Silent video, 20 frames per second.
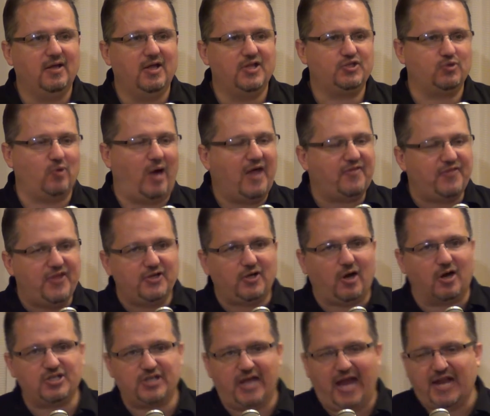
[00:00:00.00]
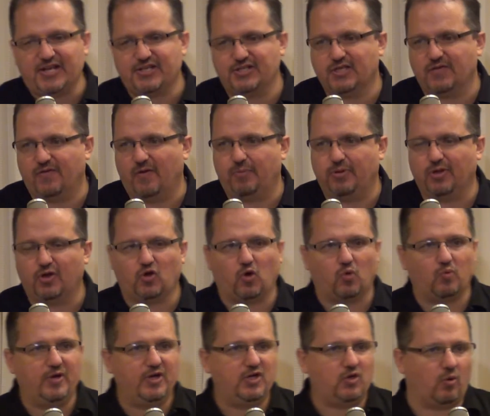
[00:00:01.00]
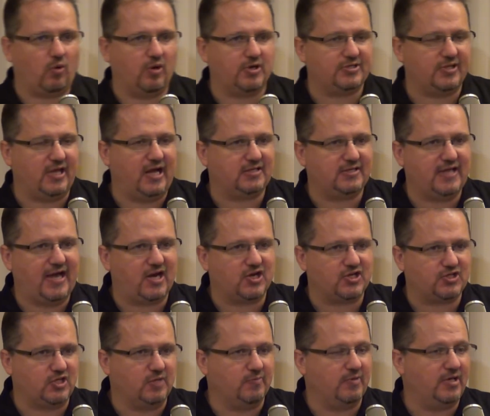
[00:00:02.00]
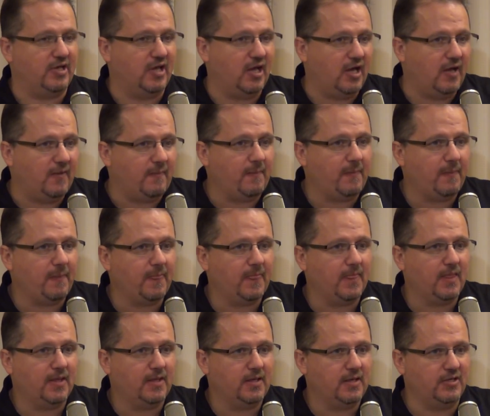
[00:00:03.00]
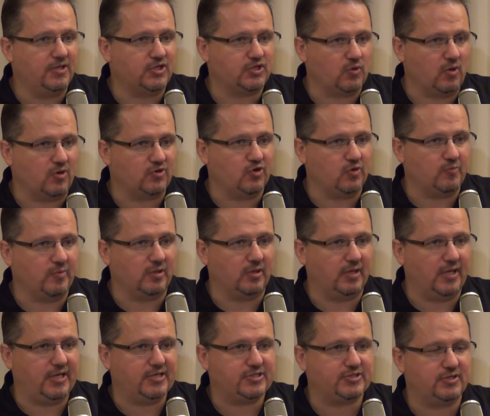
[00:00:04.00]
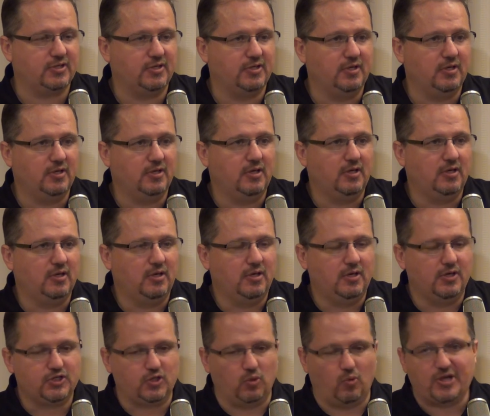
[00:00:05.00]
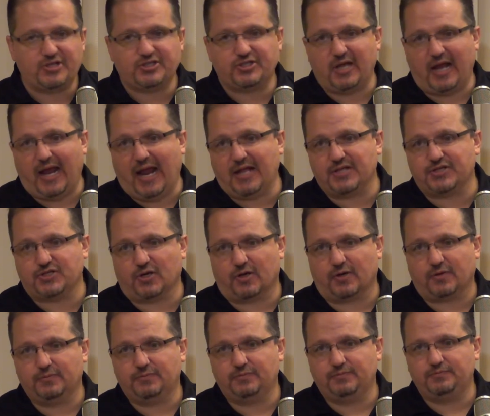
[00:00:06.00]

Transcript: And so I think our chances of a political recourse like that are slim and none, in the short term at least. So what's the answer?